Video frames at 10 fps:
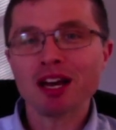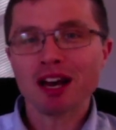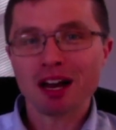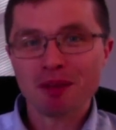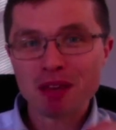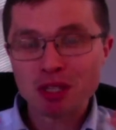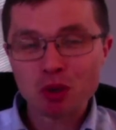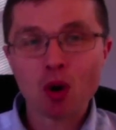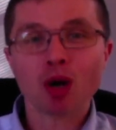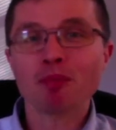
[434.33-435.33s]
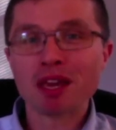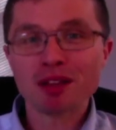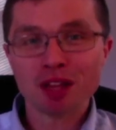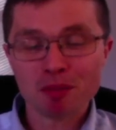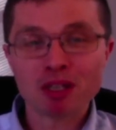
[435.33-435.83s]

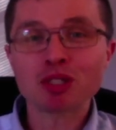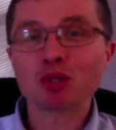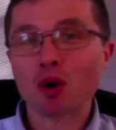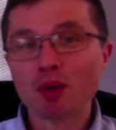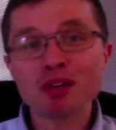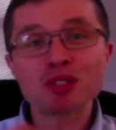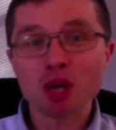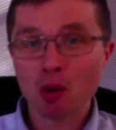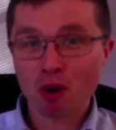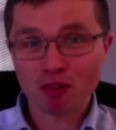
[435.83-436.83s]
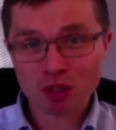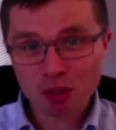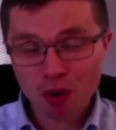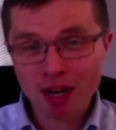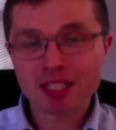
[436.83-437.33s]
Lepidus's armies go over
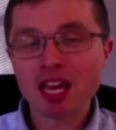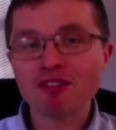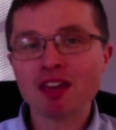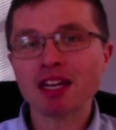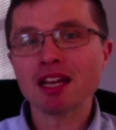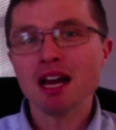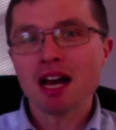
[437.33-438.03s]
to Octavian.